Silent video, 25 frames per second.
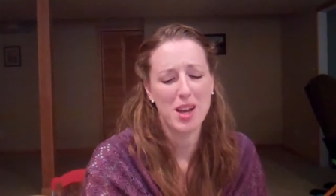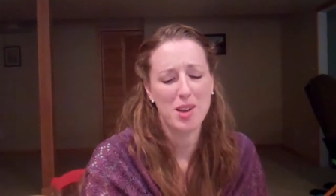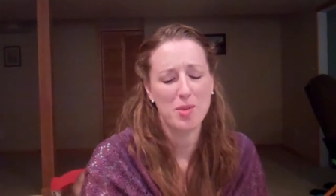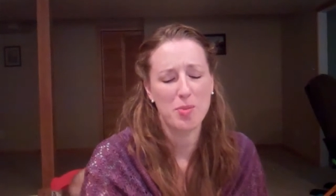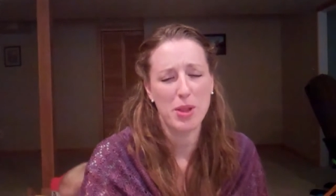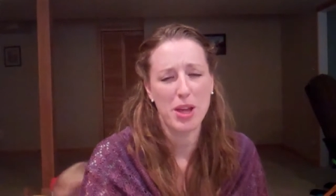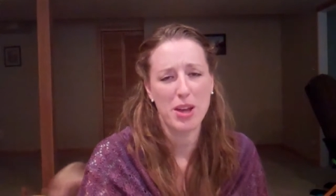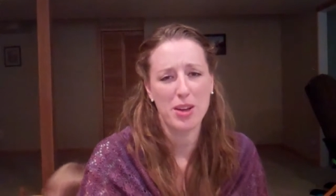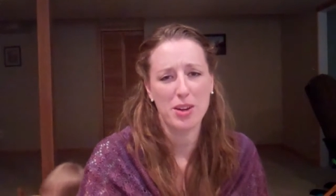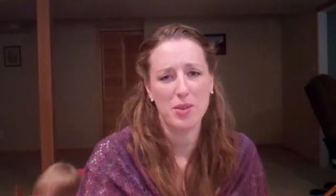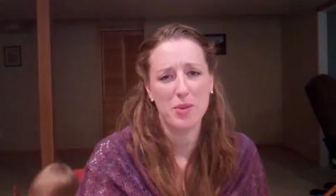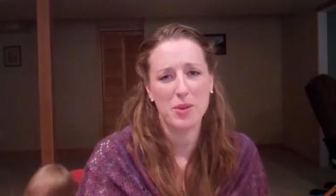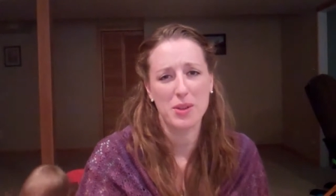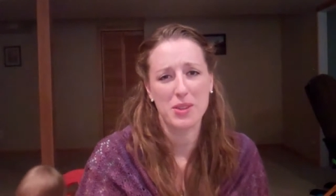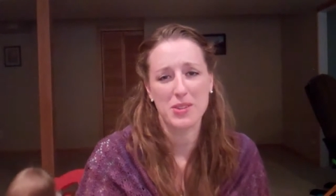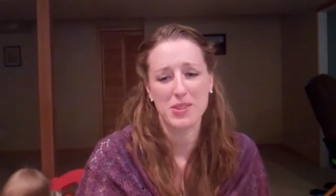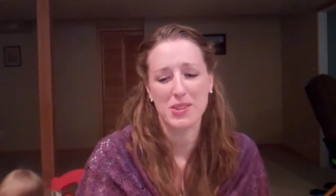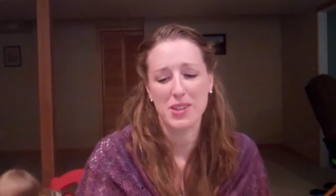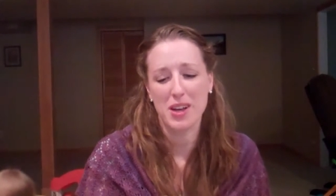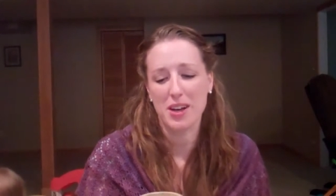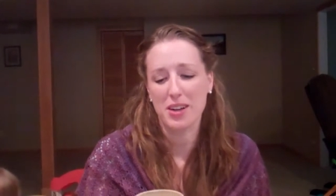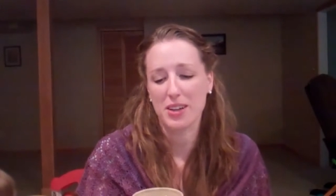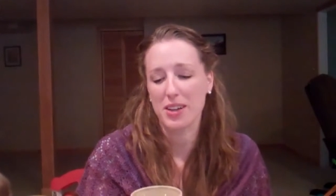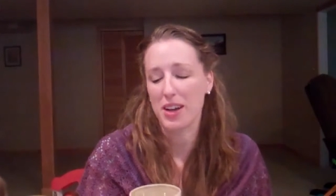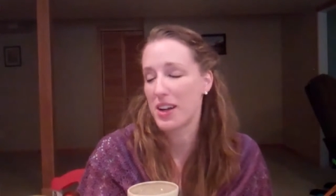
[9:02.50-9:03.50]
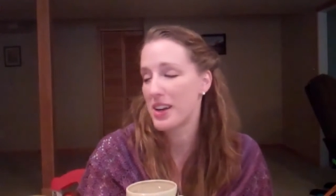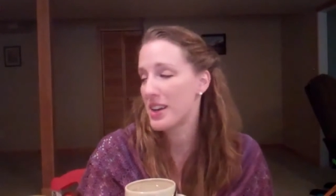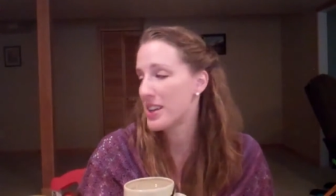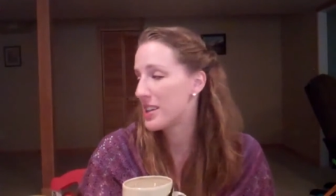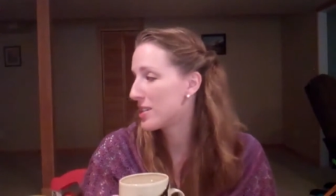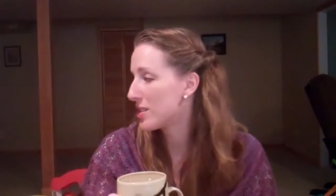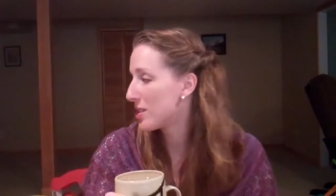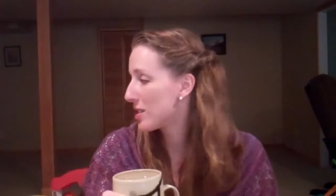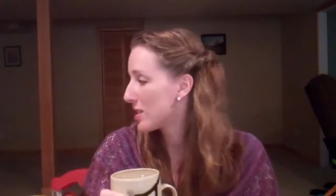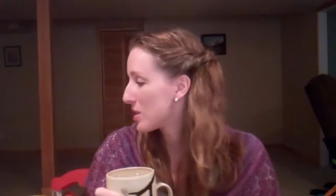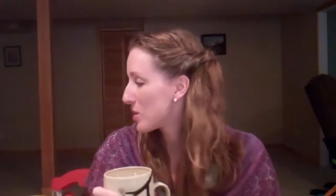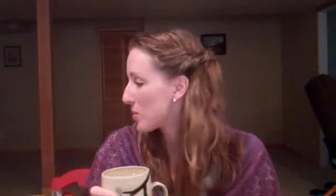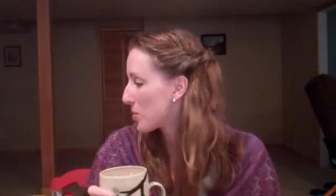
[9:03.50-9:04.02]
Sock blocker with sock on
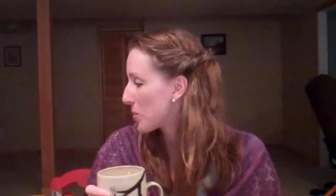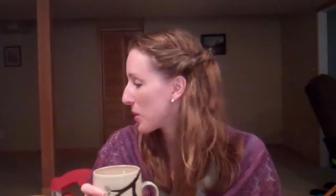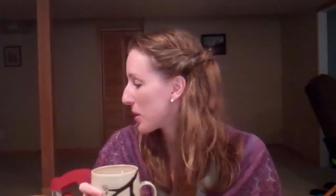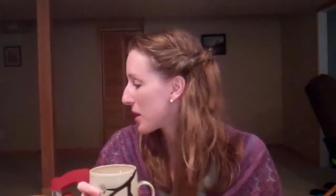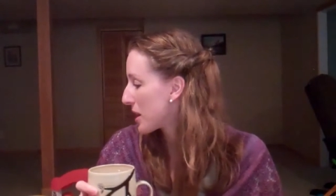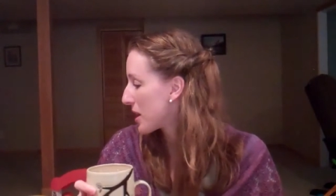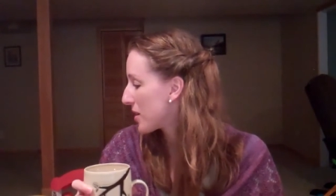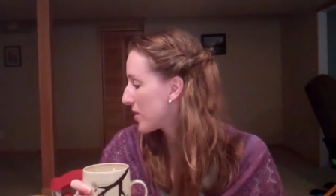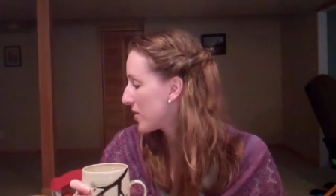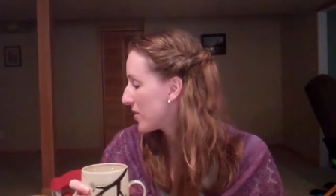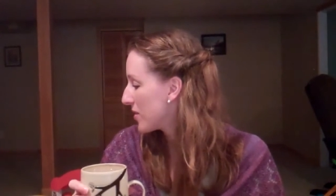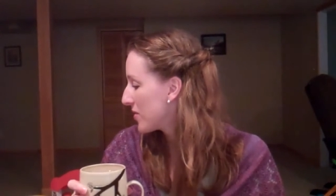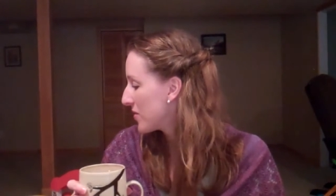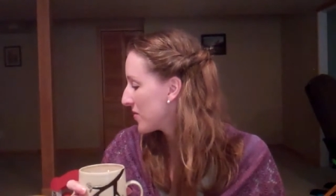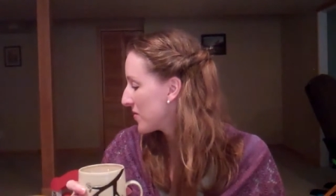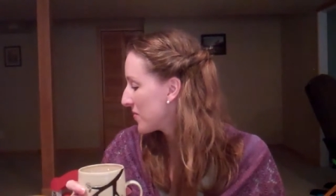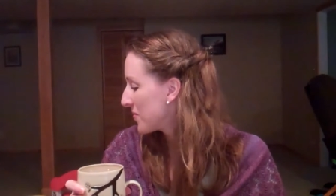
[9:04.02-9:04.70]
it is pretty